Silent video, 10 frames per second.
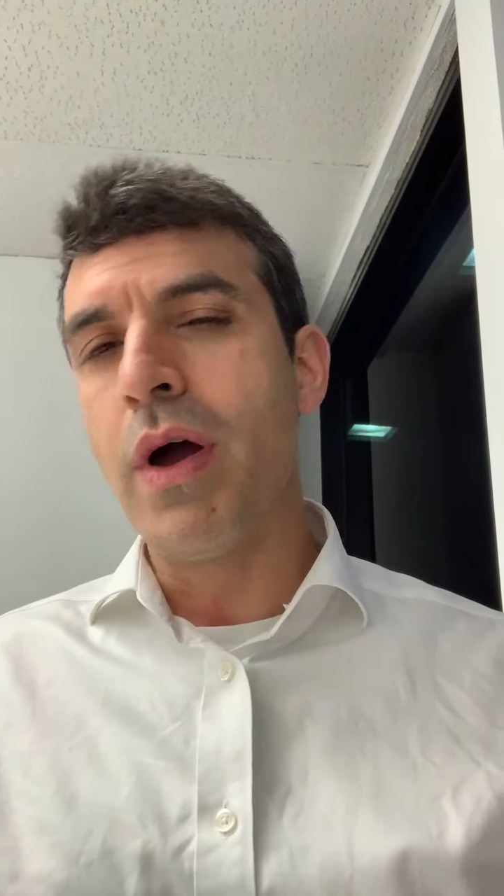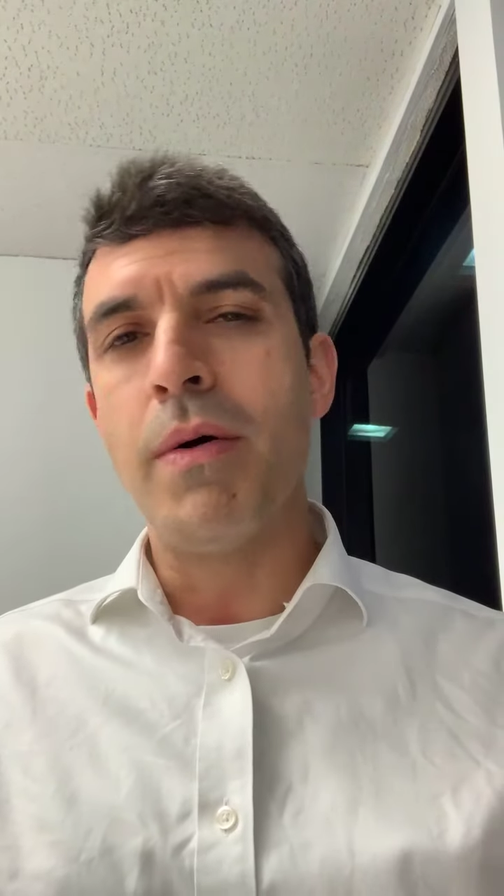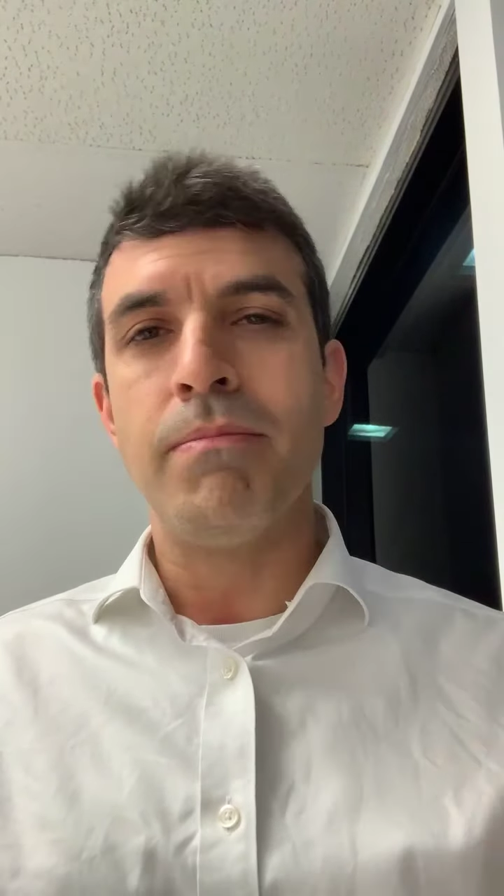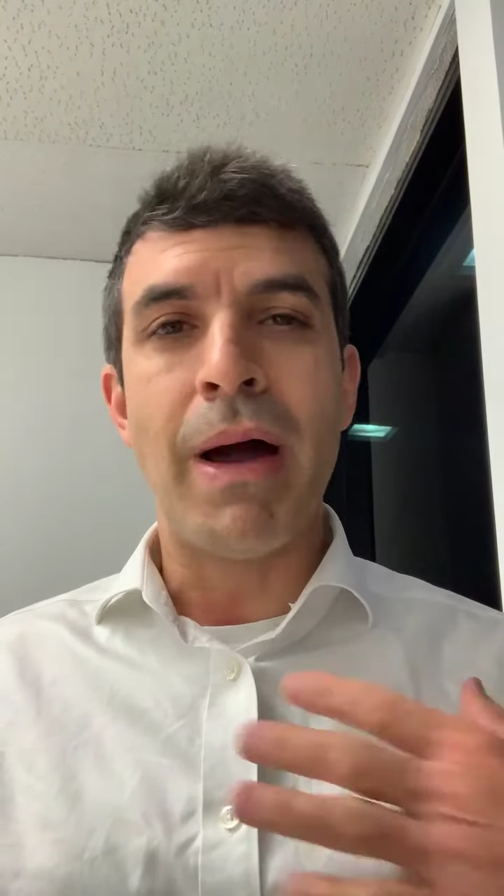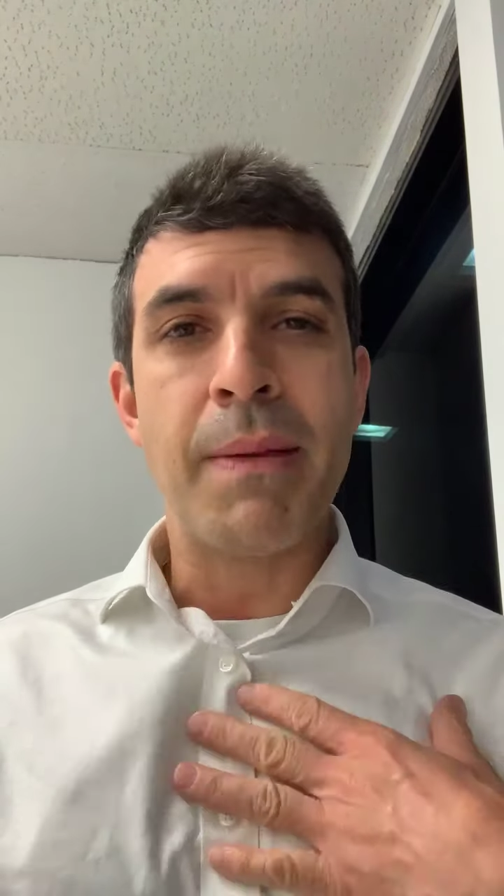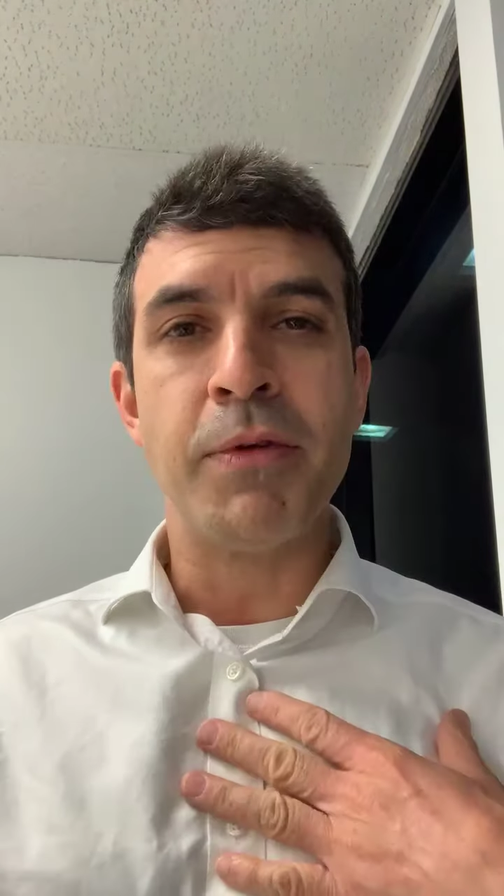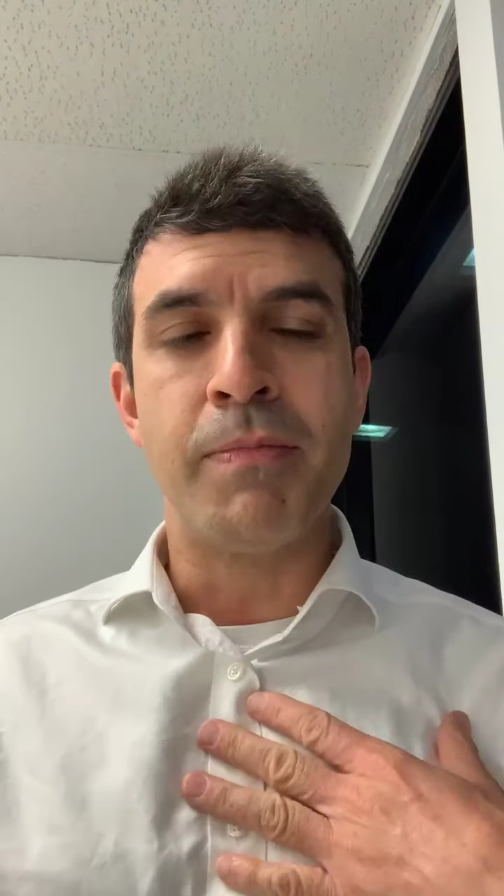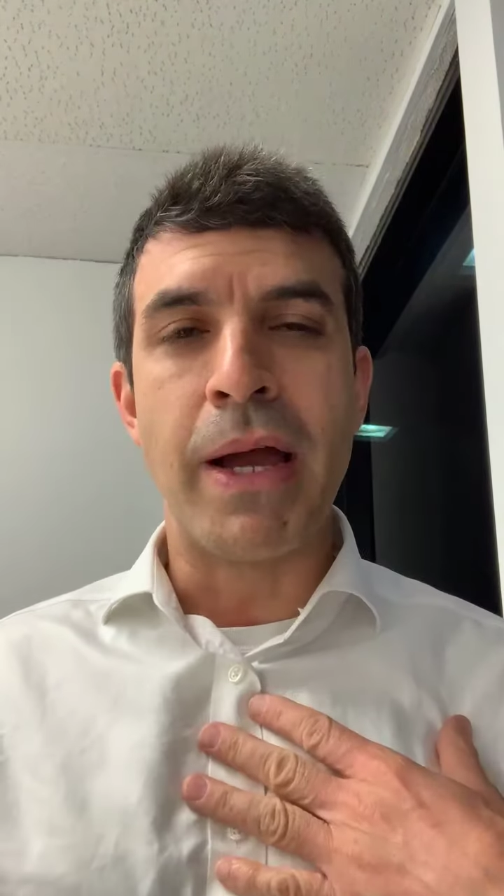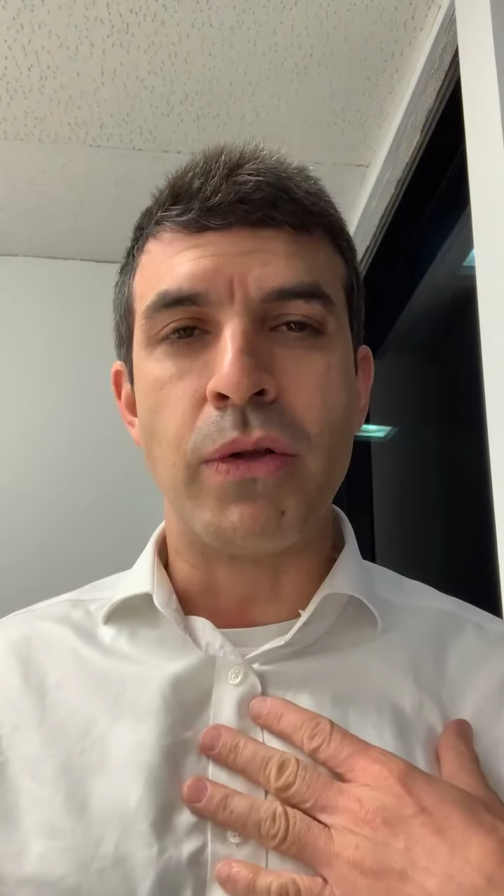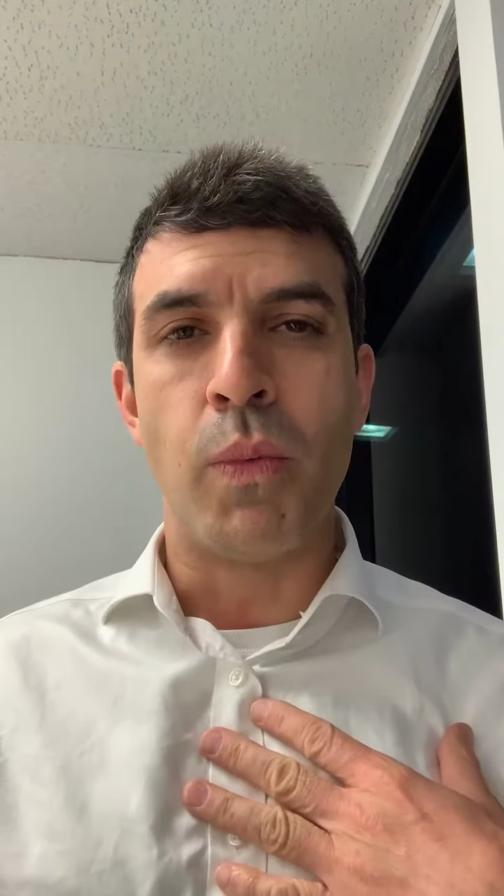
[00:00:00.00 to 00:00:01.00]
my name is
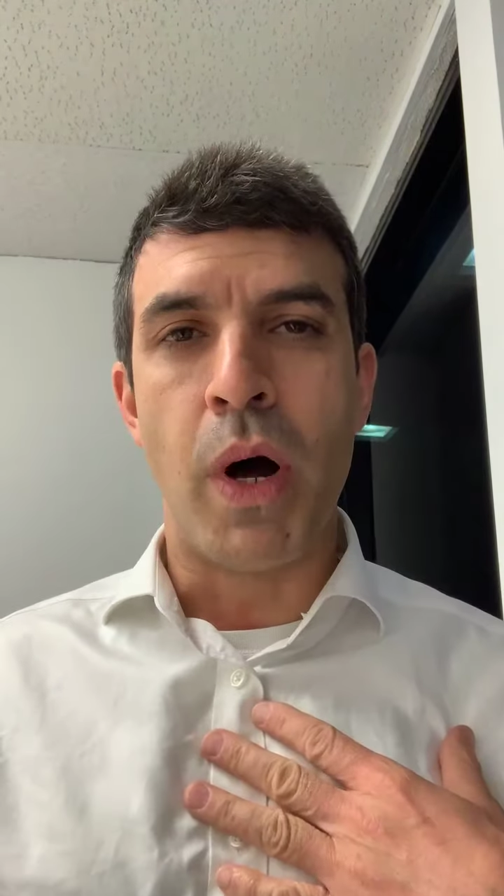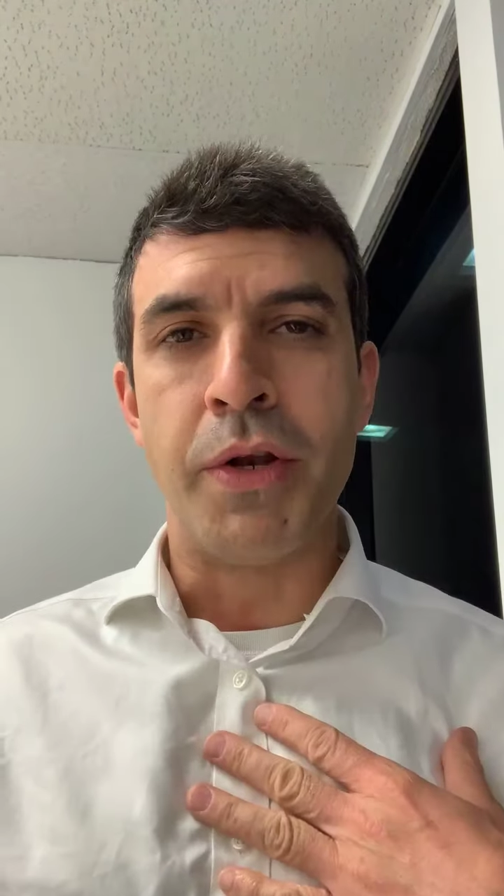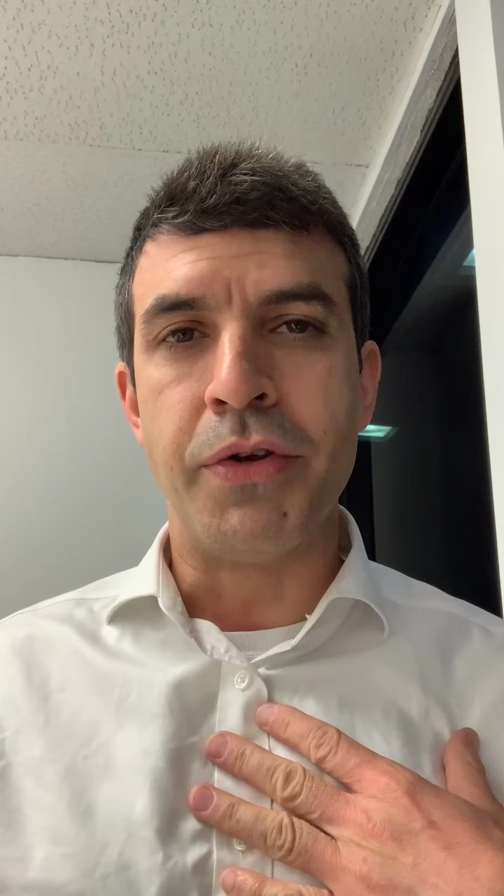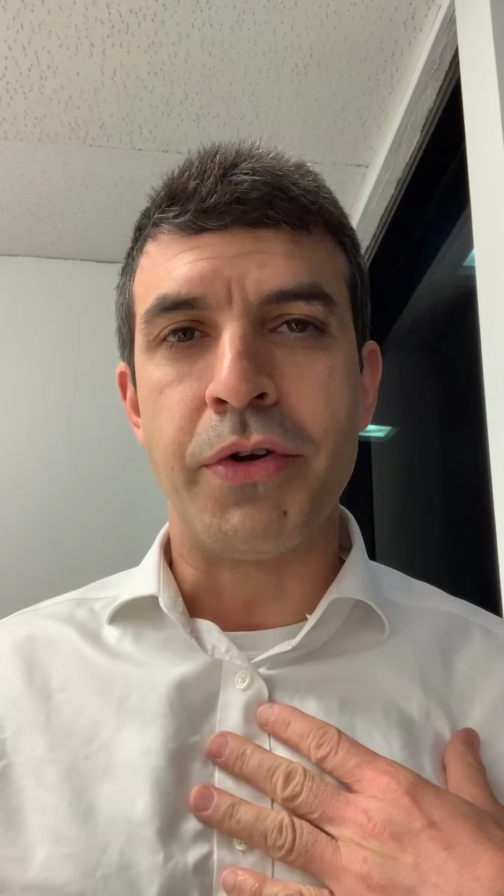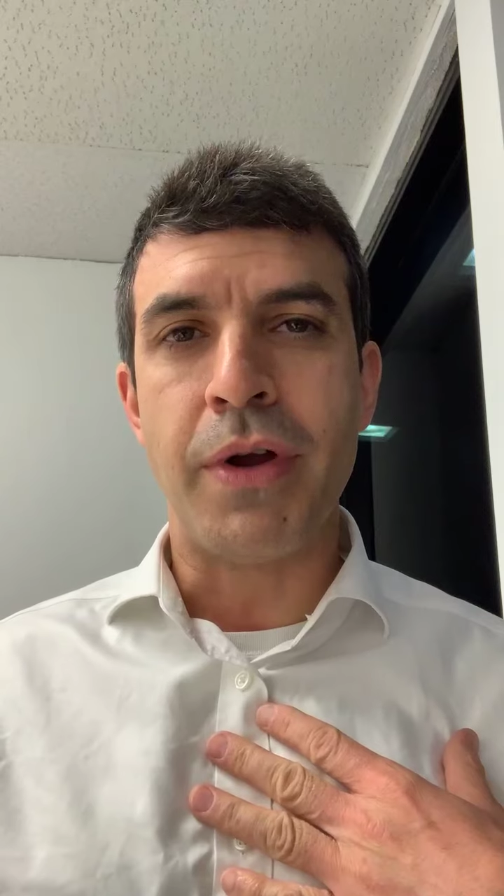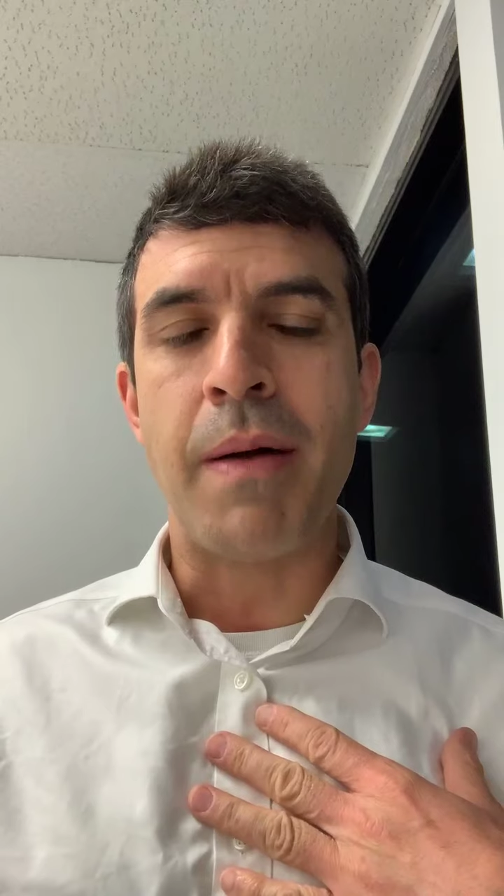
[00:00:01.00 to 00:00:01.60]
Michael Wander.